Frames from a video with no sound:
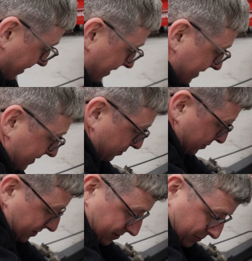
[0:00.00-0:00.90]
I think this
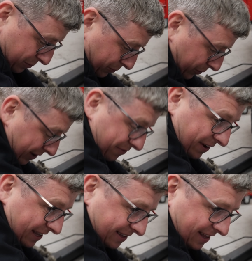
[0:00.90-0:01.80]
was what it
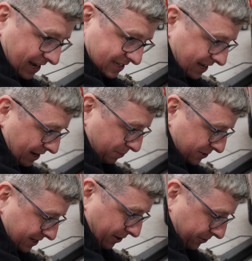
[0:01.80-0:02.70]
failed last time,
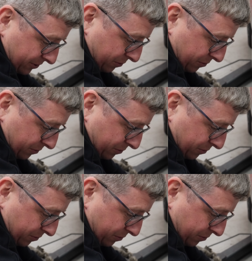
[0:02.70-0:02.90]
wasn't it, on the